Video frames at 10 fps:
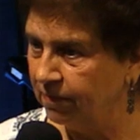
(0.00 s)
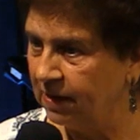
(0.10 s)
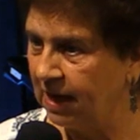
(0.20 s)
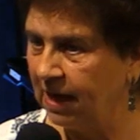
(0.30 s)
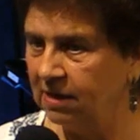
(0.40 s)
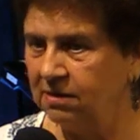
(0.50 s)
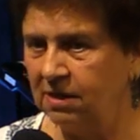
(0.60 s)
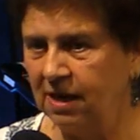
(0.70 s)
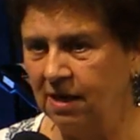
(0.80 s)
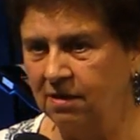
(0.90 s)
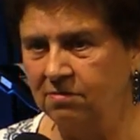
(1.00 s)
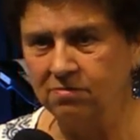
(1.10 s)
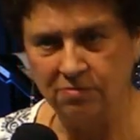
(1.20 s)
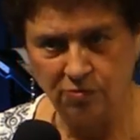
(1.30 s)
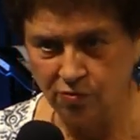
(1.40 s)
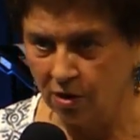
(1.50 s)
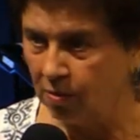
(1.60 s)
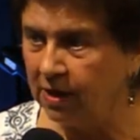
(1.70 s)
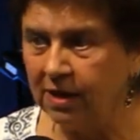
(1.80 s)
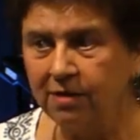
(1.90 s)
and
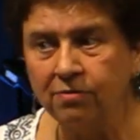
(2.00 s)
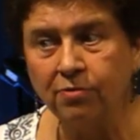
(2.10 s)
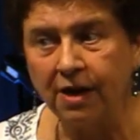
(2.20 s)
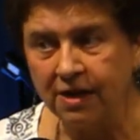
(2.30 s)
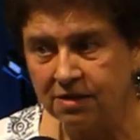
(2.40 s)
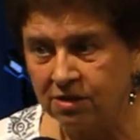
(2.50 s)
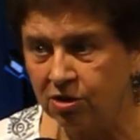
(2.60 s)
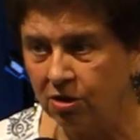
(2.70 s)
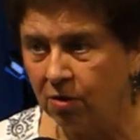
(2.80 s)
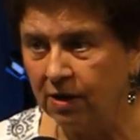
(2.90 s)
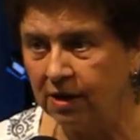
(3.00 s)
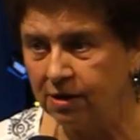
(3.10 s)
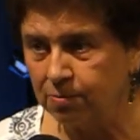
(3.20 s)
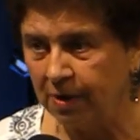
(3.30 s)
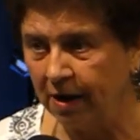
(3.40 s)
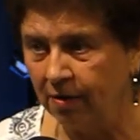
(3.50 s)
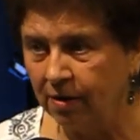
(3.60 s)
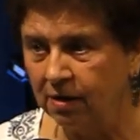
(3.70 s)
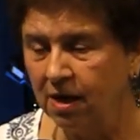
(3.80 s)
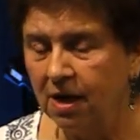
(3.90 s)
growing in grace, you know, in his
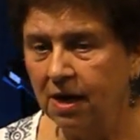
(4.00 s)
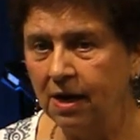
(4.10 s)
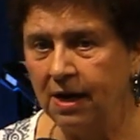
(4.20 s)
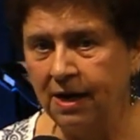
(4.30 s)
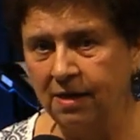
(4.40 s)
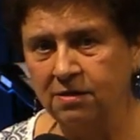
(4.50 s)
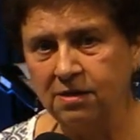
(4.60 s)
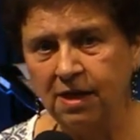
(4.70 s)
power, and